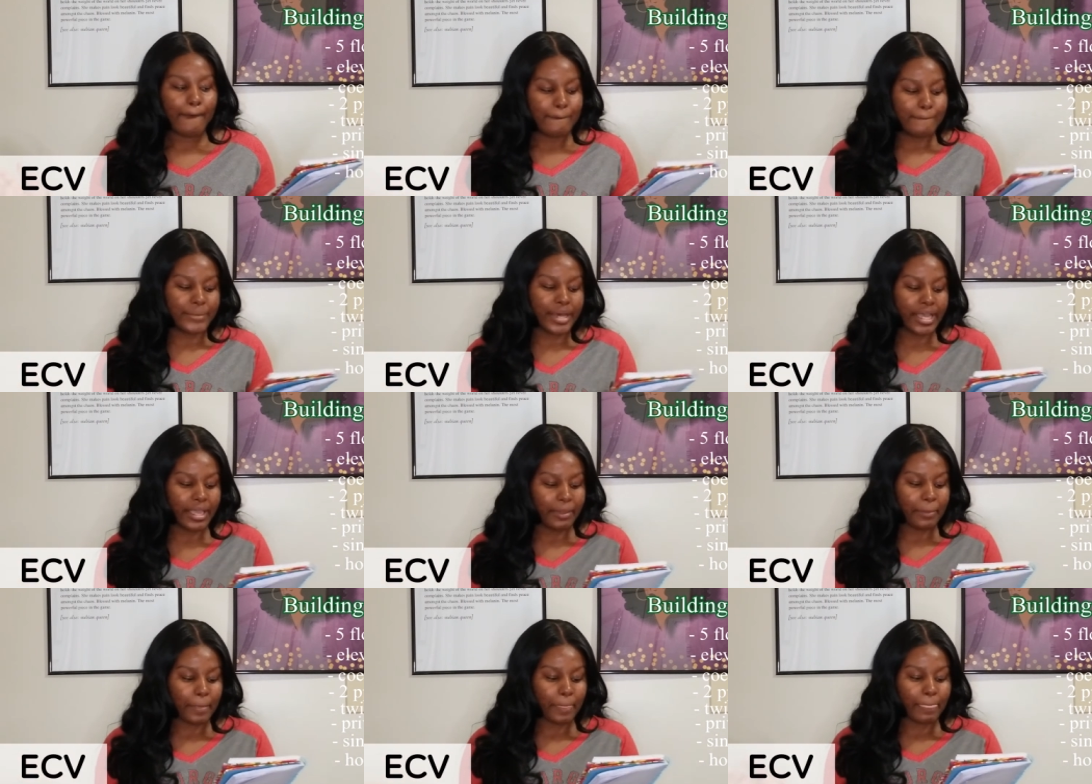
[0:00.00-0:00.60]

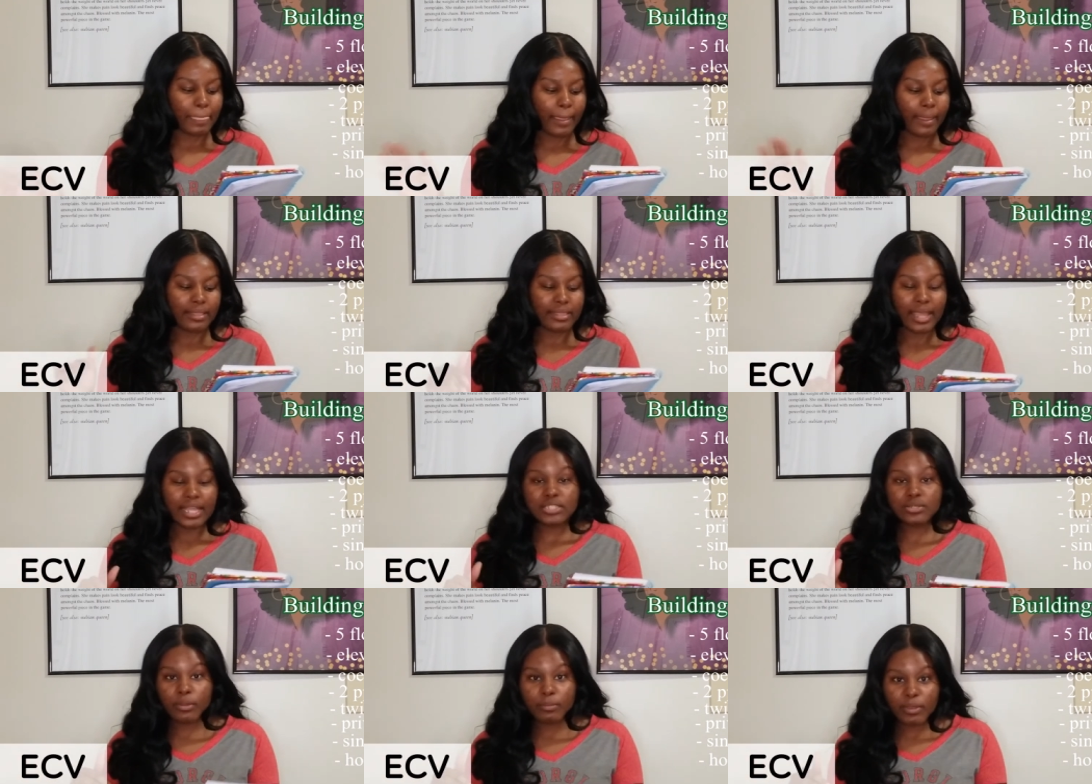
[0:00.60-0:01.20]
But
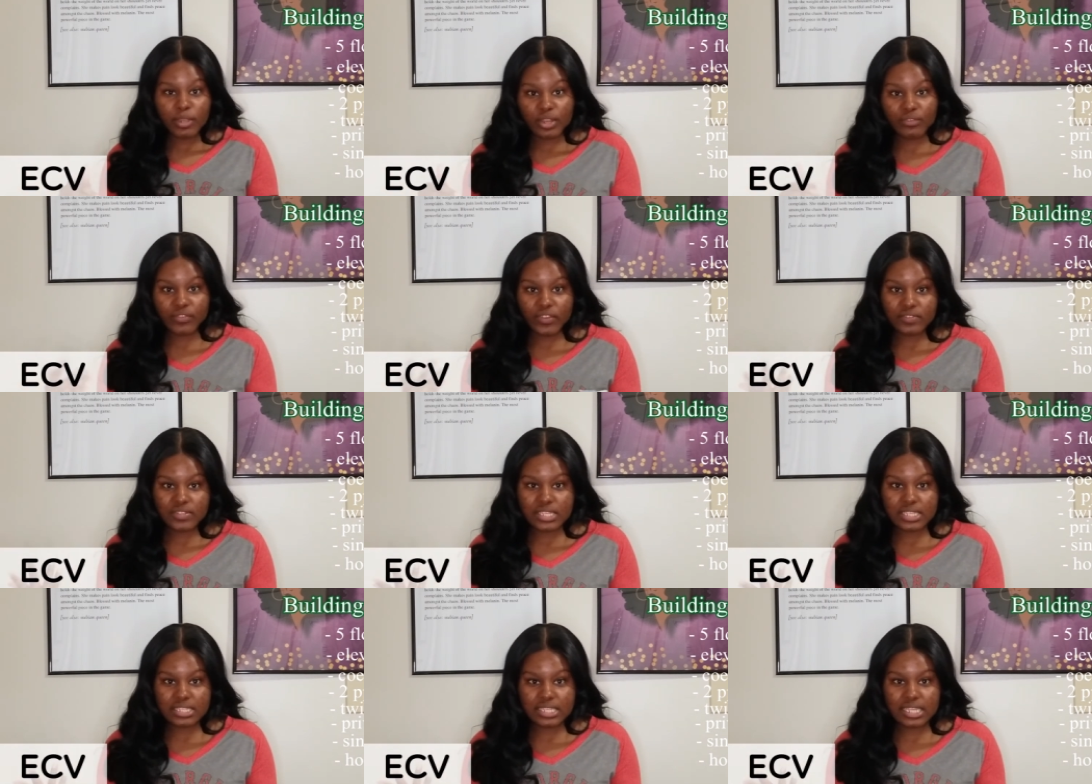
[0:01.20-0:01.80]
that's what building
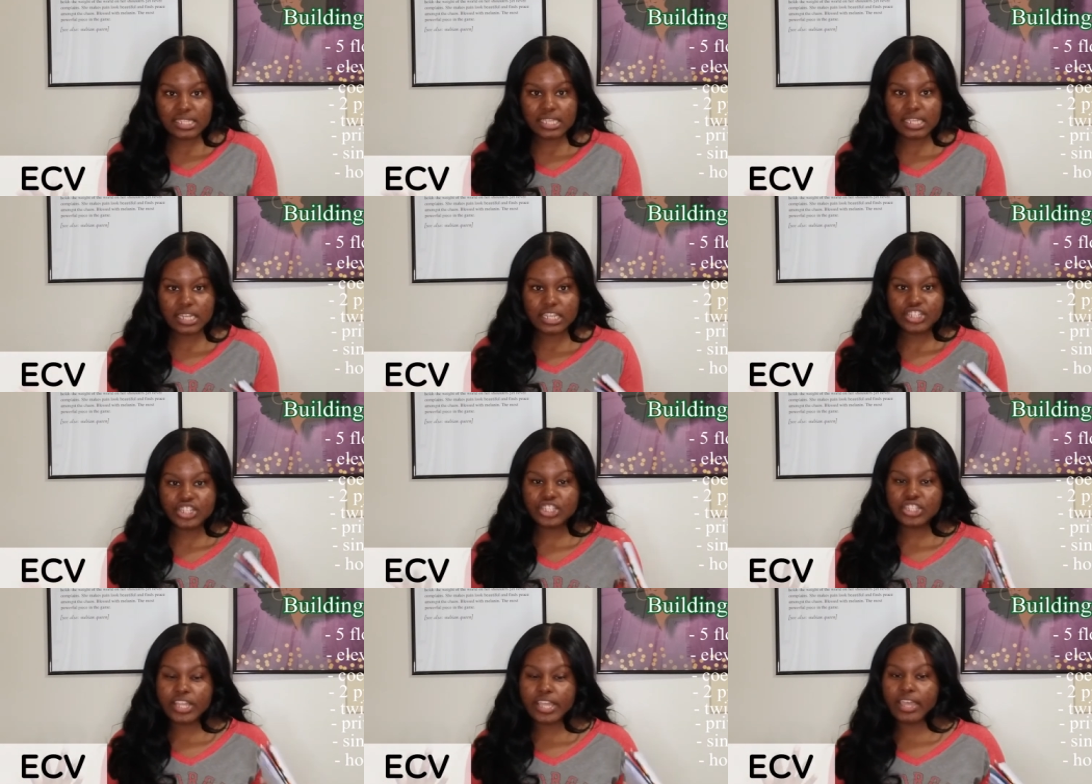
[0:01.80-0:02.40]
1516 is.
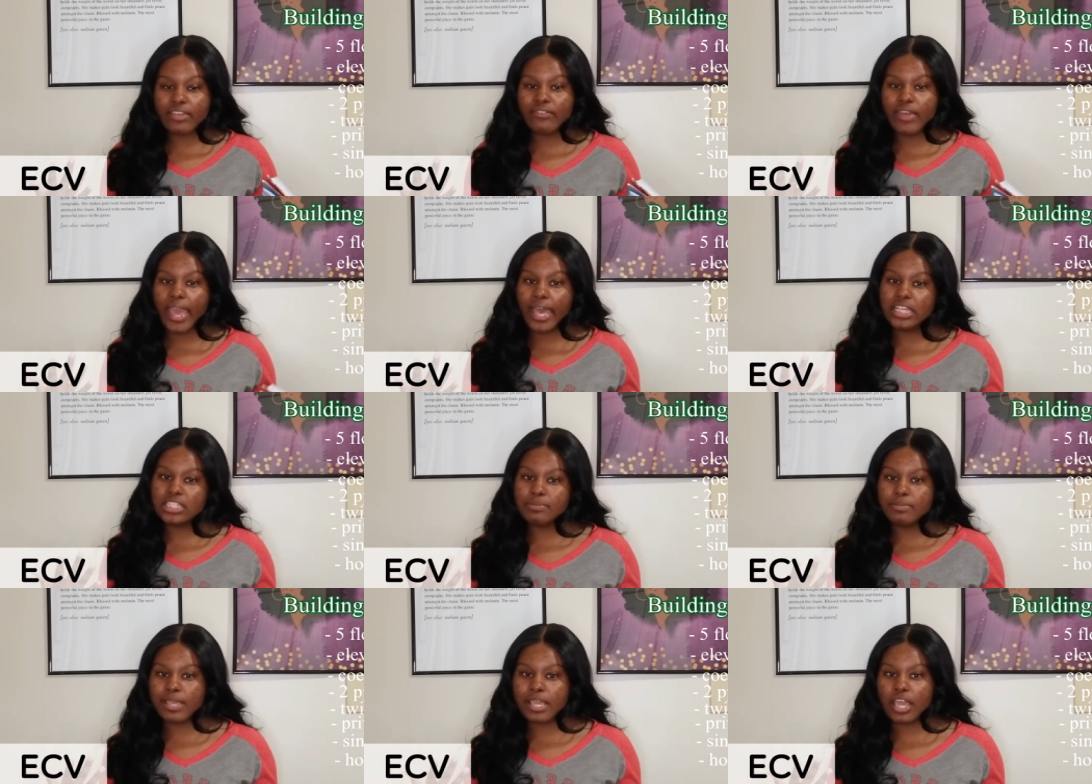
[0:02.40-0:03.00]
Just think of it
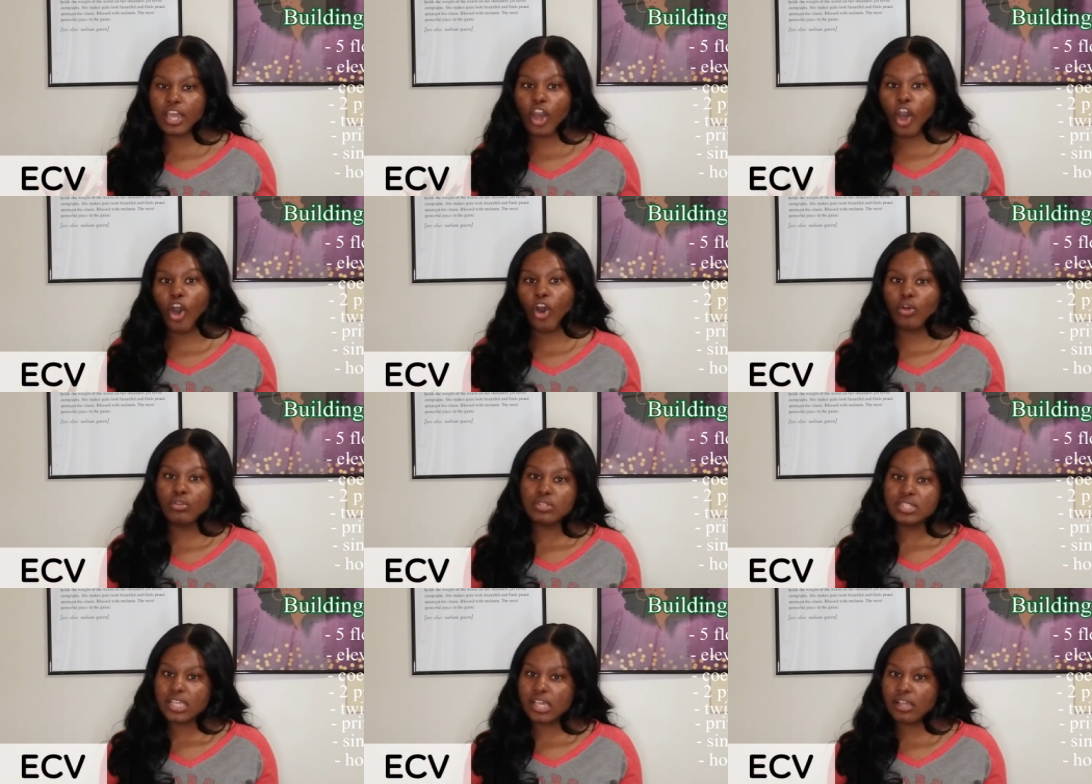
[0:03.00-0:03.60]
as being
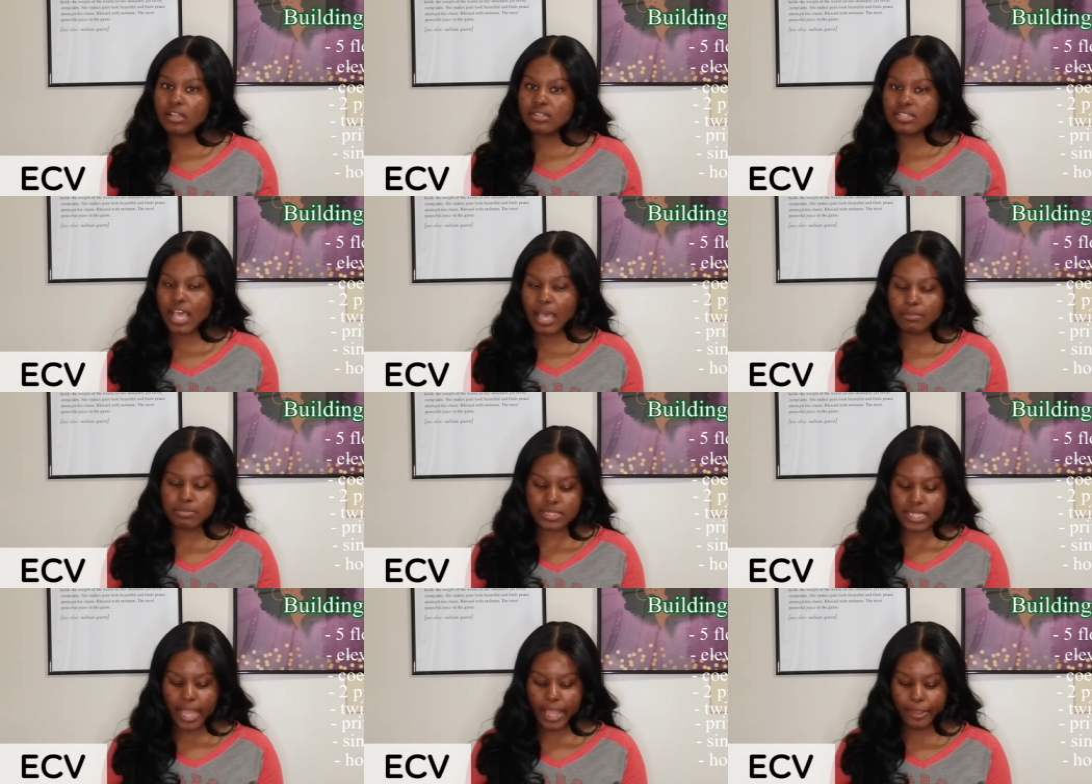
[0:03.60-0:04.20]
hotel type
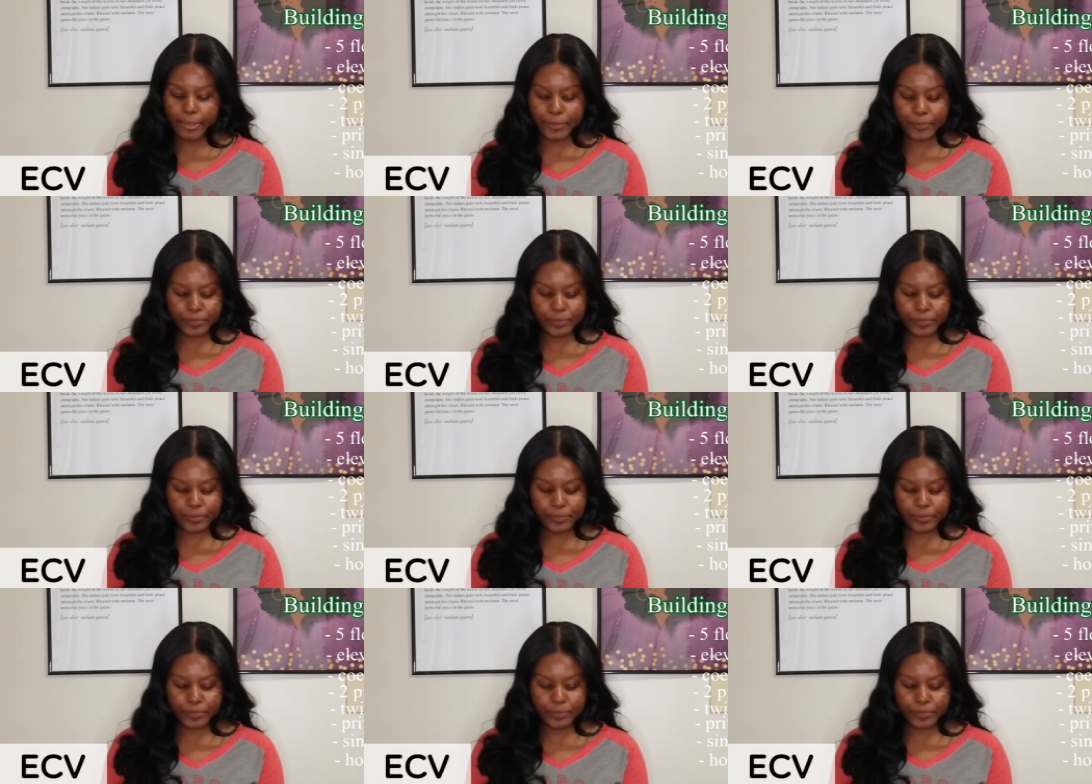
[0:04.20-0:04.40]
style.